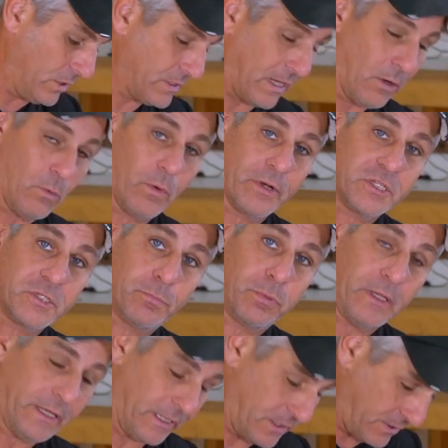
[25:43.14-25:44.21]
because I don't want to
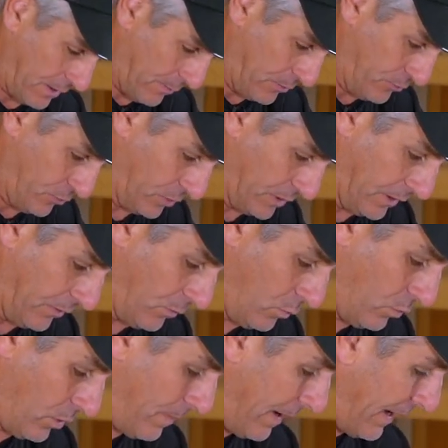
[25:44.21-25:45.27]
split it. So I would drill into the
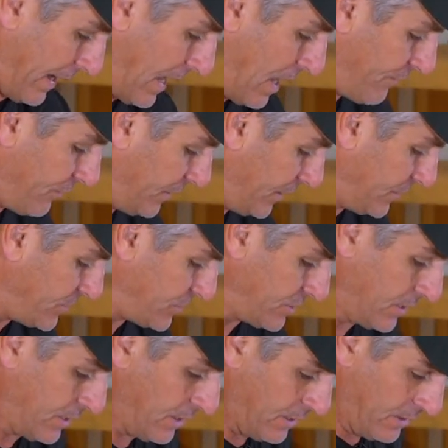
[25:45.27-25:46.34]
wood about 1/2 inch.
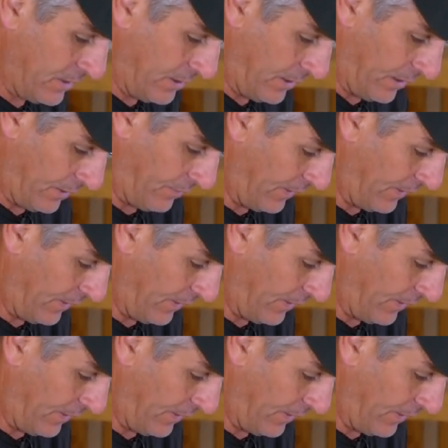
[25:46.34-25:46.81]
And